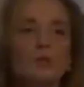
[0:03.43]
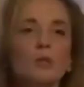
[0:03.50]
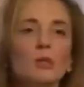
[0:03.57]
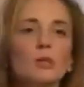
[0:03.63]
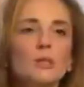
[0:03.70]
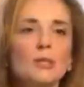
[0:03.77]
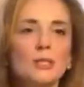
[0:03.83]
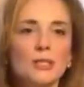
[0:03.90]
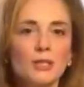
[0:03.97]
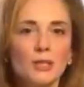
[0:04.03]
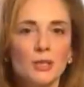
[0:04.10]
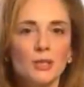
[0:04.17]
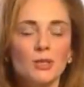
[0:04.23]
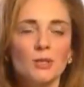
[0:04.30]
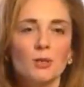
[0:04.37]
Nutrition is a
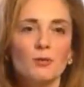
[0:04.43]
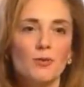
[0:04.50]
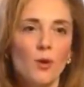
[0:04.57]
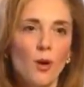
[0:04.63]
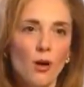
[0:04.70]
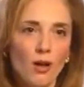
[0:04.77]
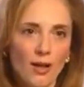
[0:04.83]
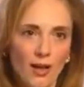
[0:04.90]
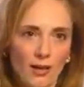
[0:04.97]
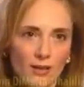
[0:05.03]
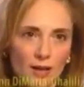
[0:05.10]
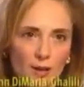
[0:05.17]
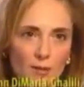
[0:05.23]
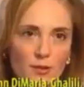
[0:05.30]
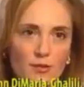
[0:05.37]
concern for all
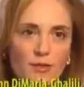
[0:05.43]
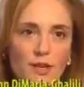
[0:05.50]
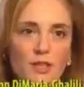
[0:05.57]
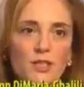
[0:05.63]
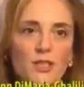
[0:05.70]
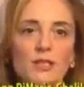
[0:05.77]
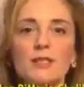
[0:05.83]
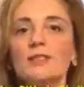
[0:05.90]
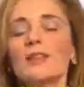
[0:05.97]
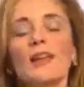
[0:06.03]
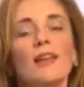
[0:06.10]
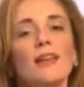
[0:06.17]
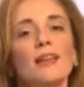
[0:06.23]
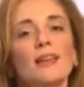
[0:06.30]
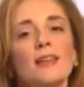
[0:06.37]
healthcare professions,
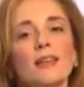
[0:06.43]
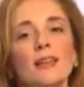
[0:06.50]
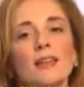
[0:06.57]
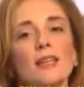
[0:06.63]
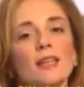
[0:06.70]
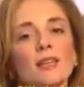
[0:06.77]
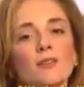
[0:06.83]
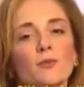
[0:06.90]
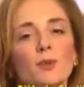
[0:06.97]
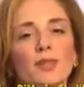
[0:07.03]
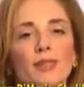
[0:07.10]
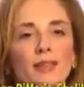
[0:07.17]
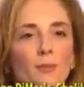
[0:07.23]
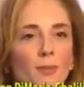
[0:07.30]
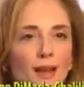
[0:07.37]
and if we
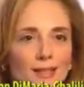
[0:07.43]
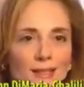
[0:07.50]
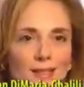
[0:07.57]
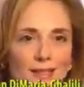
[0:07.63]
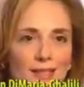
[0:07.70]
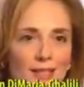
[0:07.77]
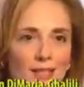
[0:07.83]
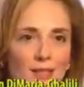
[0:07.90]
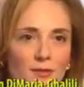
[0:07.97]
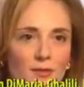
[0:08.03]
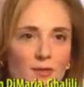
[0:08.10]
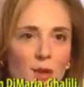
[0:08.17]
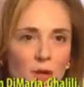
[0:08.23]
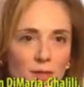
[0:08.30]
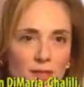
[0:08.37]
think back to the days of
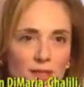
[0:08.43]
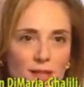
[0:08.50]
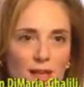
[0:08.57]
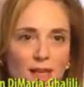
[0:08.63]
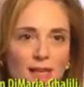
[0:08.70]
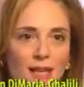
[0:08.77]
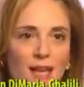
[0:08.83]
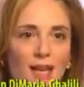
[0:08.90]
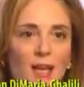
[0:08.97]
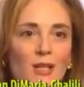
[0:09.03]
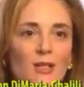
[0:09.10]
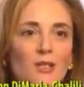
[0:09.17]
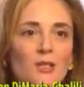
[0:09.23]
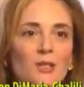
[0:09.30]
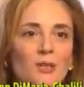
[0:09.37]
Florence
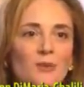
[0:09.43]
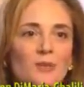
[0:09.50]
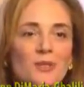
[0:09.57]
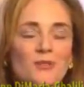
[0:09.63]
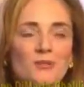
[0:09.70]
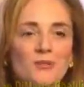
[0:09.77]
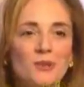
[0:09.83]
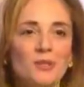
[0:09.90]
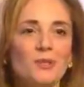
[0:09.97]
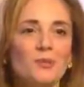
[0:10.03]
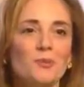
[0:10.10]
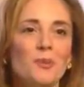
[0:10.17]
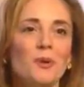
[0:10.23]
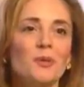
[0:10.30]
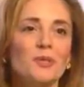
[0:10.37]
Nightingale, she was the
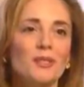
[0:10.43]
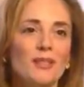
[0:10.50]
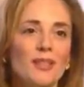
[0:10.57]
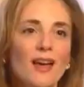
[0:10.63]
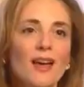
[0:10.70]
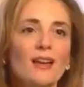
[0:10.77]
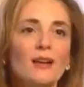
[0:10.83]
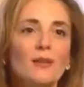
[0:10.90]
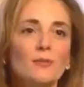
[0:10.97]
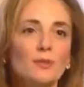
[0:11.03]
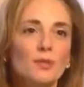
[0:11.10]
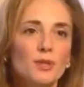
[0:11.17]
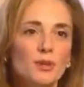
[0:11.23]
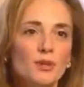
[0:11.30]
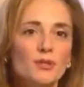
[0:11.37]
first person that
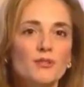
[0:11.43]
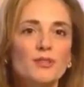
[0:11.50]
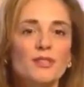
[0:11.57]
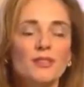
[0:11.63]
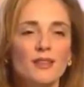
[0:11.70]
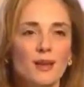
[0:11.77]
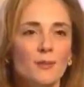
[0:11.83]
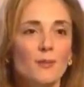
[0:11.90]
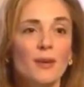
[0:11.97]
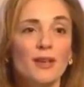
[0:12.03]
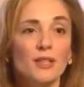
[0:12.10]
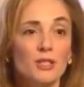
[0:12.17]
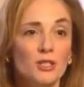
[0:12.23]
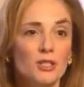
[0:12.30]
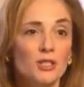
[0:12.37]
observed that
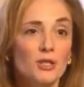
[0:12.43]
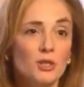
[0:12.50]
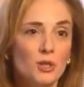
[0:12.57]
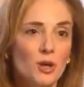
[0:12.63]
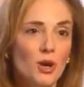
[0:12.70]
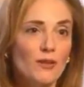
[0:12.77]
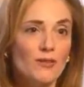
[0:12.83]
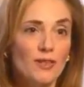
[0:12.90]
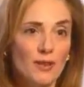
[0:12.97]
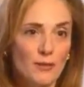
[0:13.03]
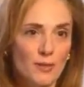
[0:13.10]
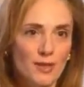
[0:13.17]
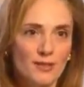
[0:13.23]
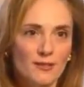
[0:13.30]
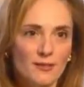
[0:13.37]
patients starve in the
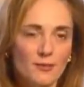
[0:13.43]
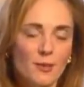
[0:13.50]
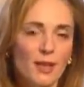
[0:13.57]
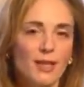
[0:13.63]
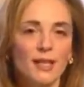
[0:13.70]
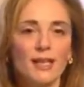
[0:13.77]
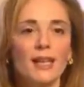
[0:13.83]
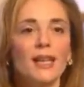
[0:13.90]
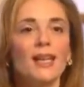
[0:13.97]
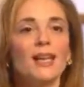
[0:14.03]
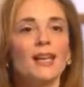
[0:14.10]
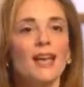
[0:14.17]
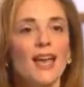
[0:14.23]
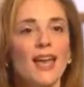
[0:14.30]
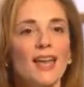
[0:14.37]
midst of plenty,
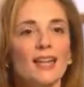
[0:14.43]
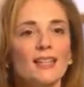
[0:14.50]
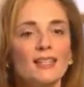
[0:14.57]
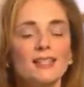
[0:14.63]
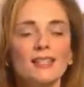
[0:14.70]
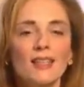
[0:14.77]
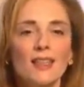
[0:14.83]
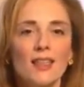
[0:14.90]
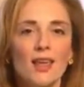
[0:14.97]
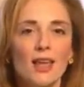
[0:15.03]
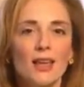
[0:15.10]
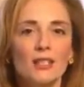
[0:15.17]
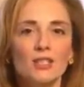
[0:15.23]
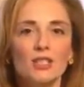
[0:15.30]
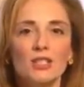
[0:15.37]
and
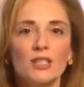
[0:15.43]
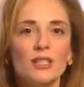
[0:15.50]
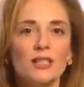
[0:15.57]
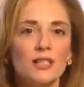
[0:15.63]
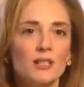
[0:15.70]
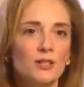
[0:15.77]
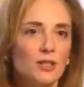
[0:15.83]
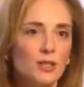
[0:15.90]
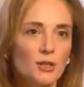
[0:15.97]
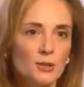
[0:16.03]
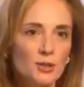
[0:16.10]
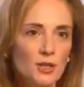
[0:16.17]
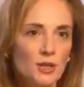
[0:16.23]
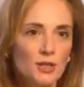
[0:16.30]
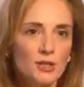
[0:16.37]
she, in her
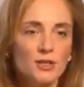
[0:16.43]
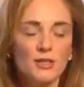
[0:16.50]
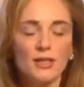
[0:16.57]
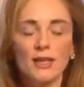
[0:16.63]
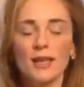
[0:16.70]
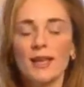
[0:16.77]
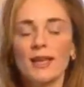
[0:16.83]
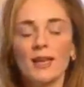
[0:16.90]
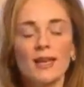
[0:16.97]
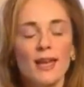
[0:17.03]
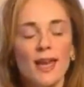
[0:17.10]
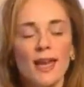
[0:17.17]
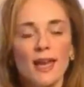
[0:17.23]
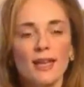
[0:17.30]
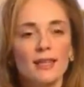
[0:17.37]
notes on nursing,
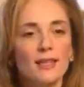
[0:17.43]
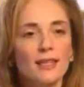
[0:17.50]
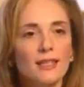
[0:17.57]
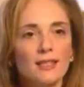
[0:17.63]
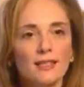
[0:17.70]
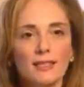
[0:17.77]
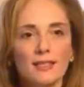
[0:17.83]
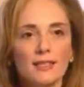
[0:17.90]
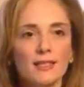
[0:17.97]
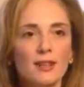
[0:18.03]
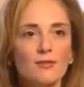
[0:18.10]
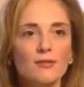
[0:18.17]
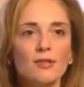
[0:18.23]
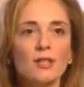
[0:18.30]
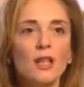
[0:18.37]
had listed
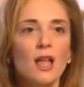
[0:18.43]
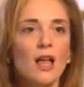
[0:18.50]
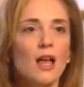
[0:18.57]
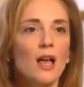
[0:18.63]
several